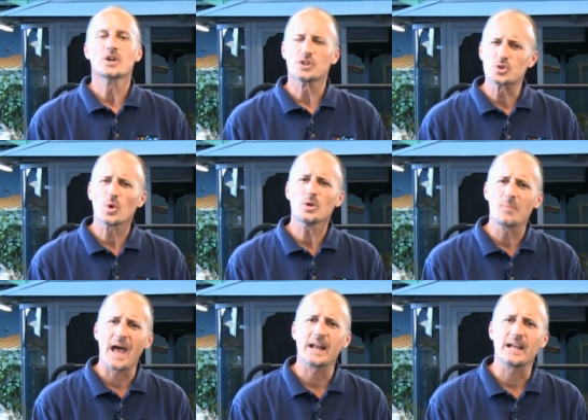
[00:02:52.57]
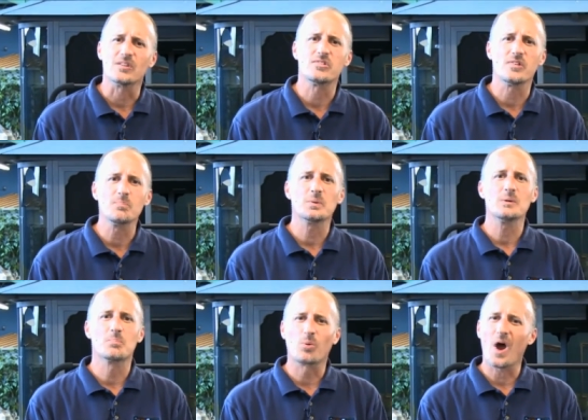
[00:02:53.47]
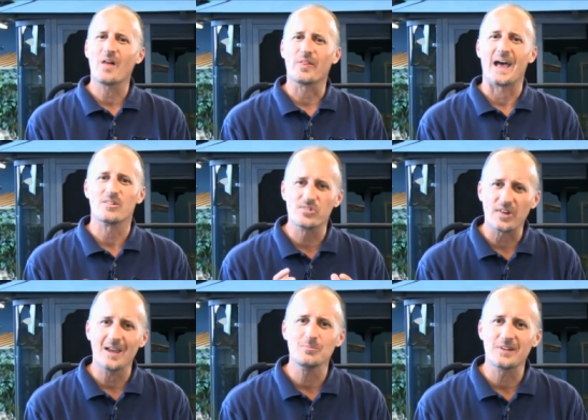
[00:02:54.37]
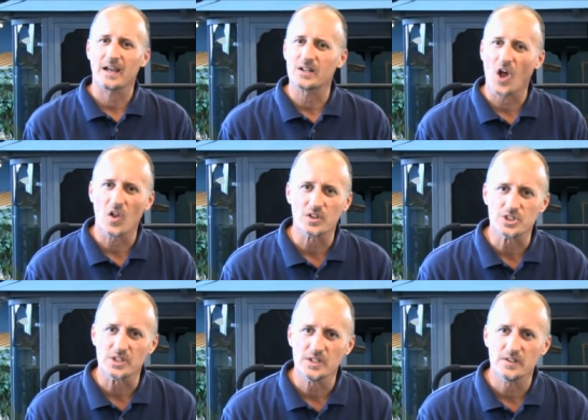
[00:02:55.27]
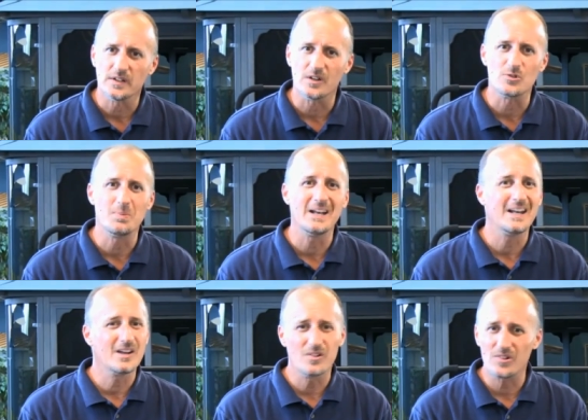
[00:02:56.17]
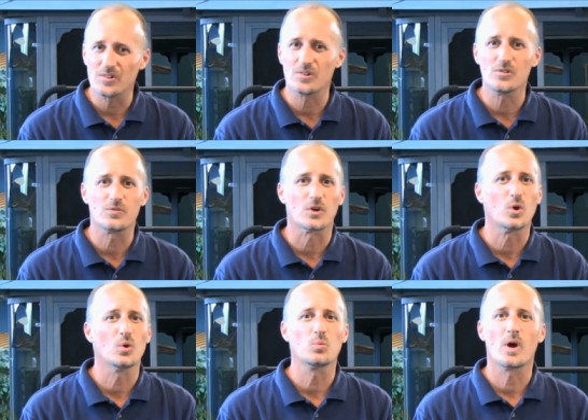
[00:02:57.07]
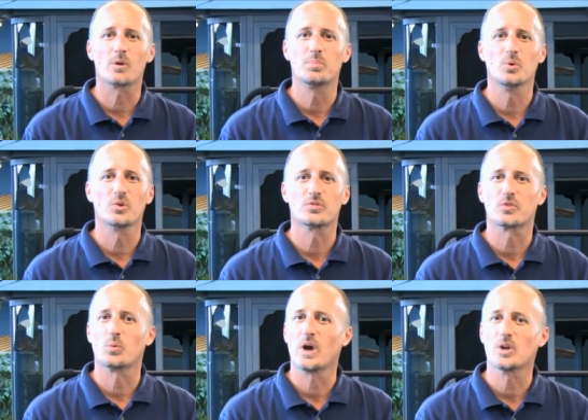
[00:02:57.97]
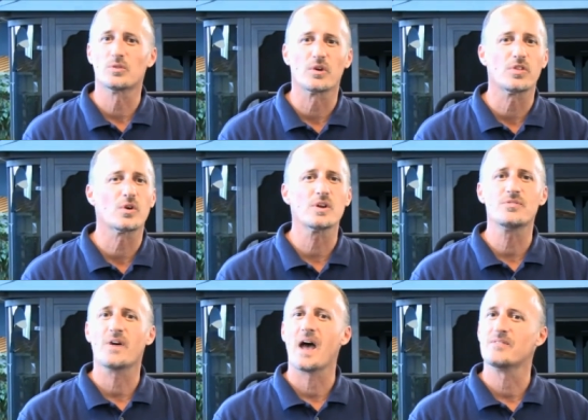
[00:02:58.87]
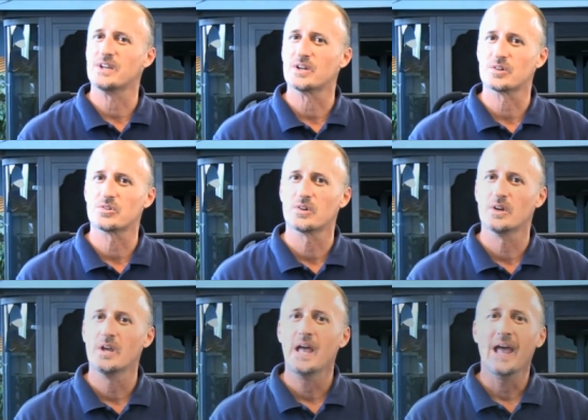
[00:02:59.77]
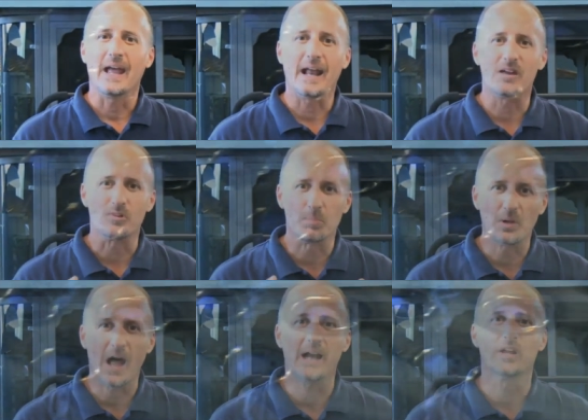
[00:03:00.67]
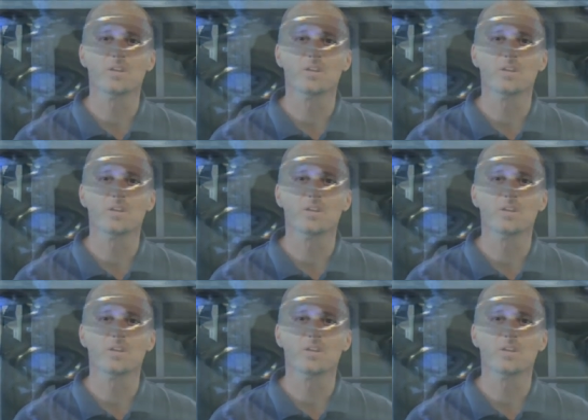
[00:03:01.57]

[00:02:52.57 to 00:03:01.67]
Control-O-Matic has simply brought that same technology that has been in existence for cold water pools for well over 35 years and has applied it